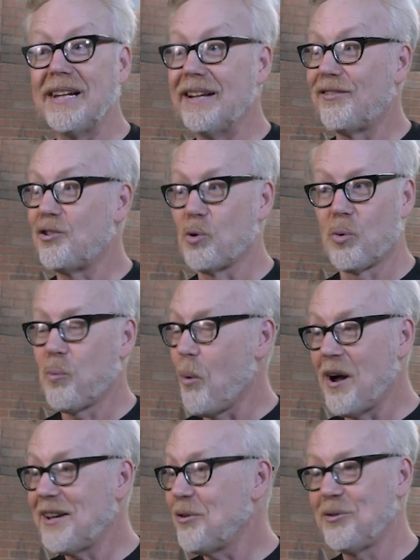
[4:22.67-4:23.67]
It's your
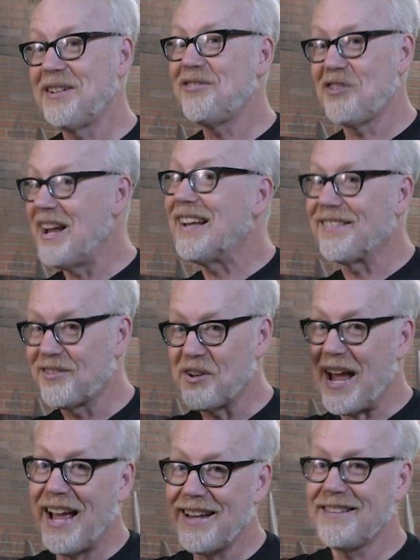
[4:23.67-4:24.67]
one and only chance
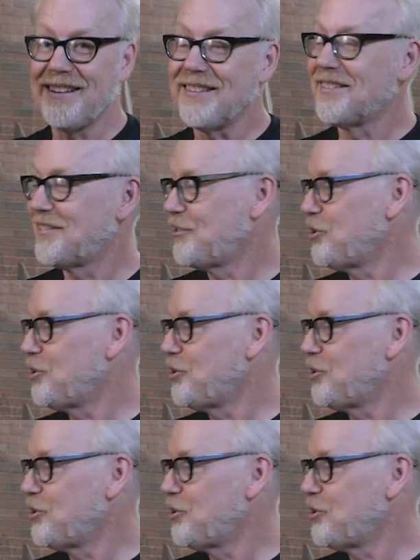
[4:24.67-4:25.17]
to add this